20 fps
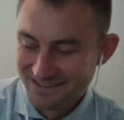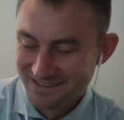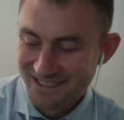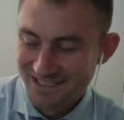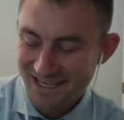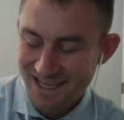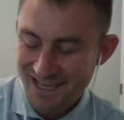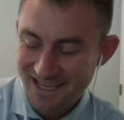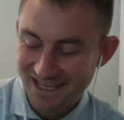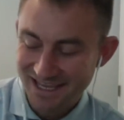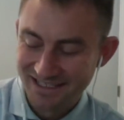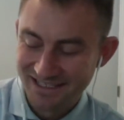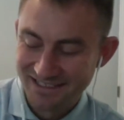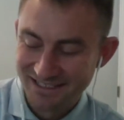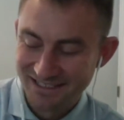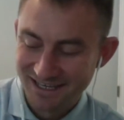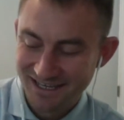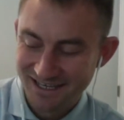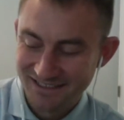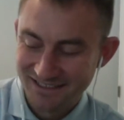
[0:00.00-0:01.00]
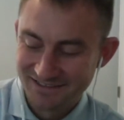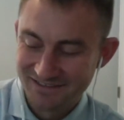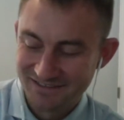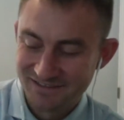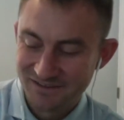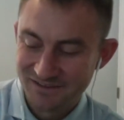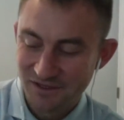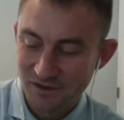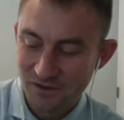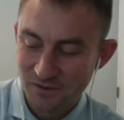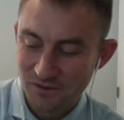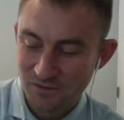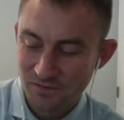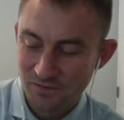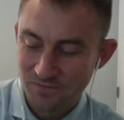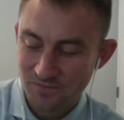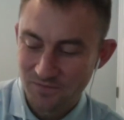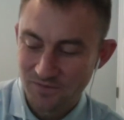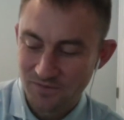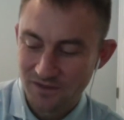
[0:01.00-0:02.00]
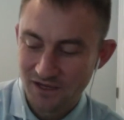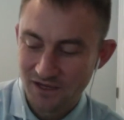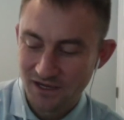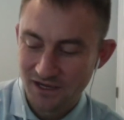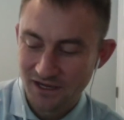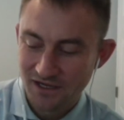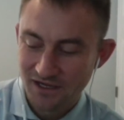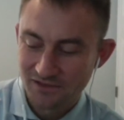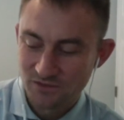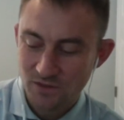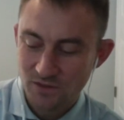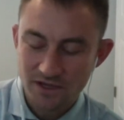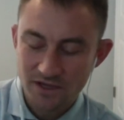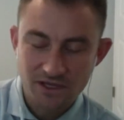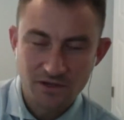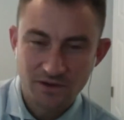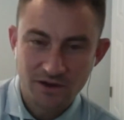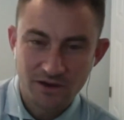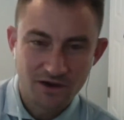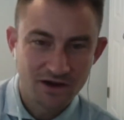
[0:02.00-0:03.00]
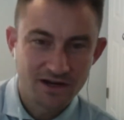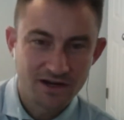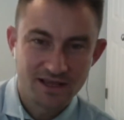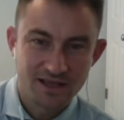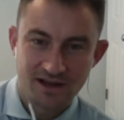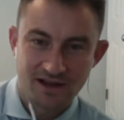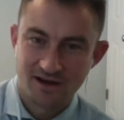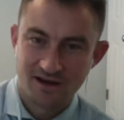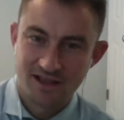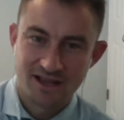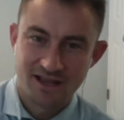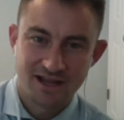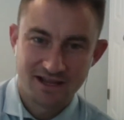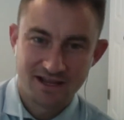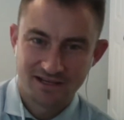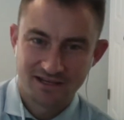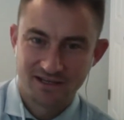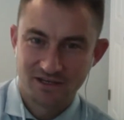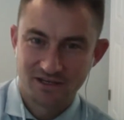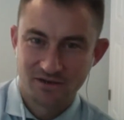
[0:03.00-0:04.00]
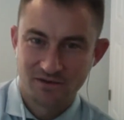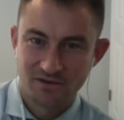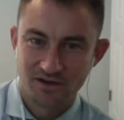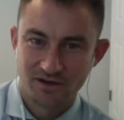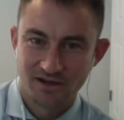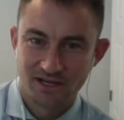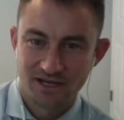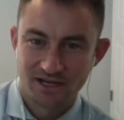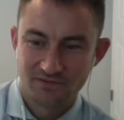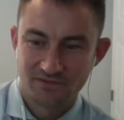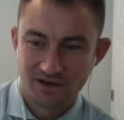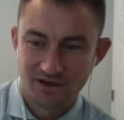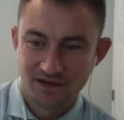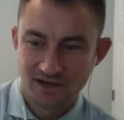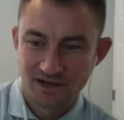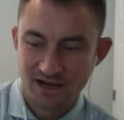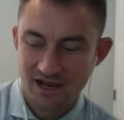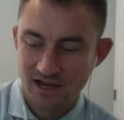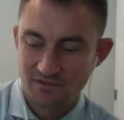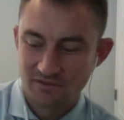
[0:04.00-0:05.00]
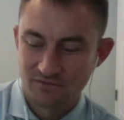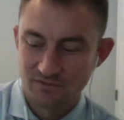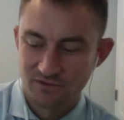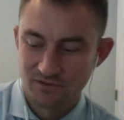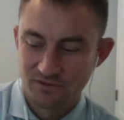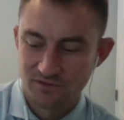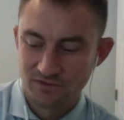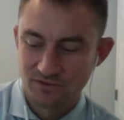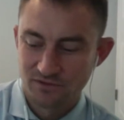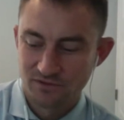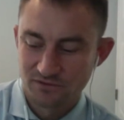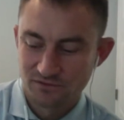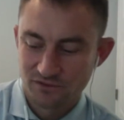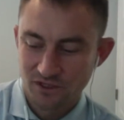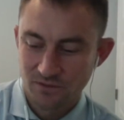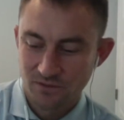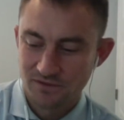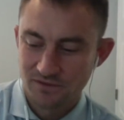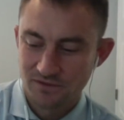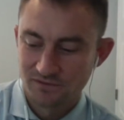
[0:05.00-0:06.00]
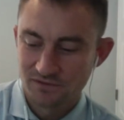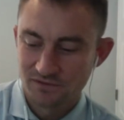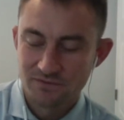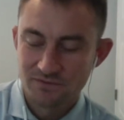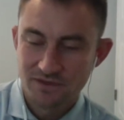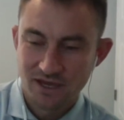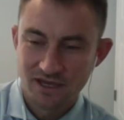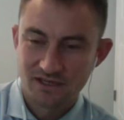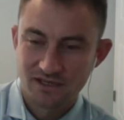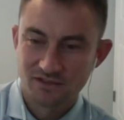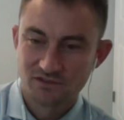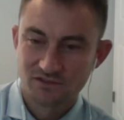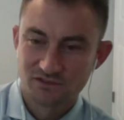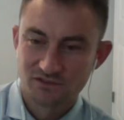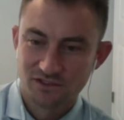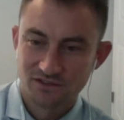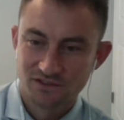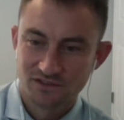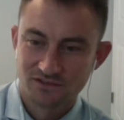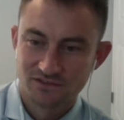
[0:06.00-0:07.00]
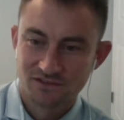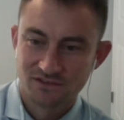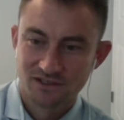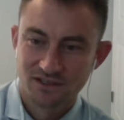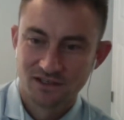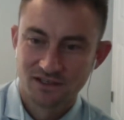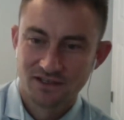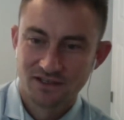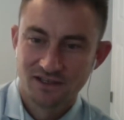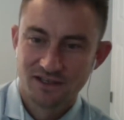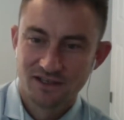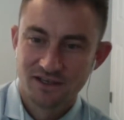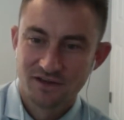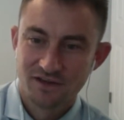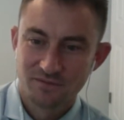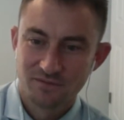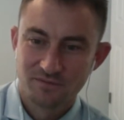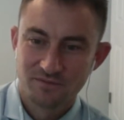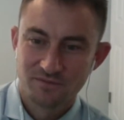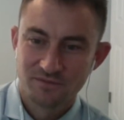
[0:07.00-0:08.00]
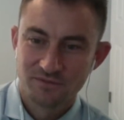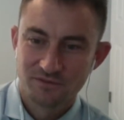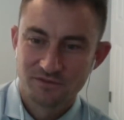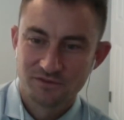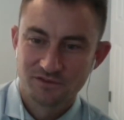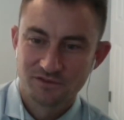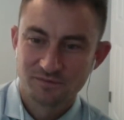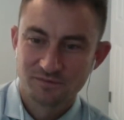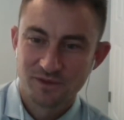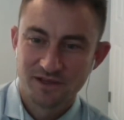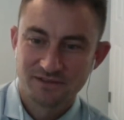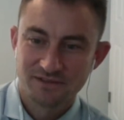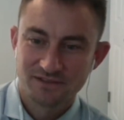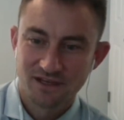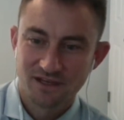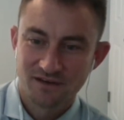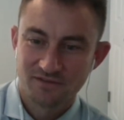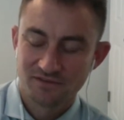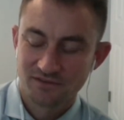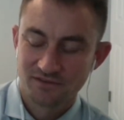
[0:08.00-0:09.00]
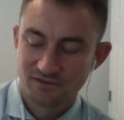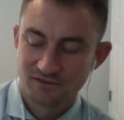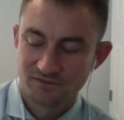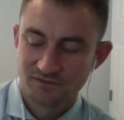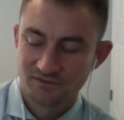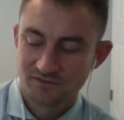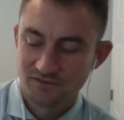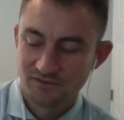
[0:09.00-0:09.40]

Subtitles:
And so, I already had, you know, kind of a high view to go and start with. And some of that is just, you know, just based off of,